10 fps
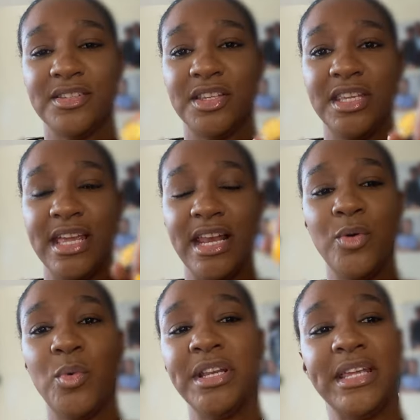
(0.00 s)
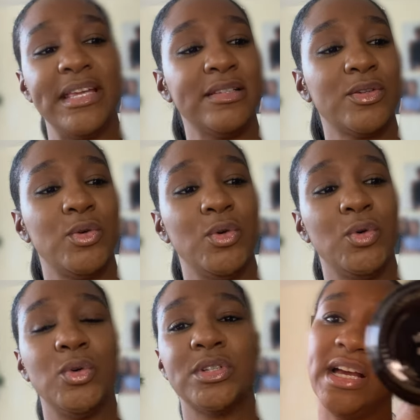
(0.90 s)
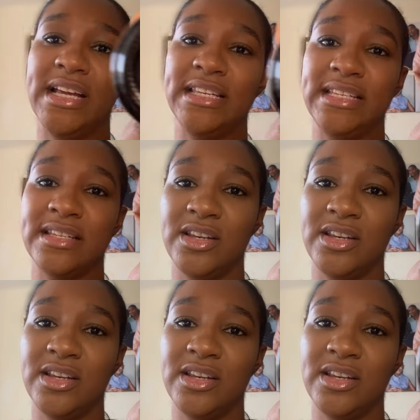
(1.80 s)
So the yellow one is called I Need a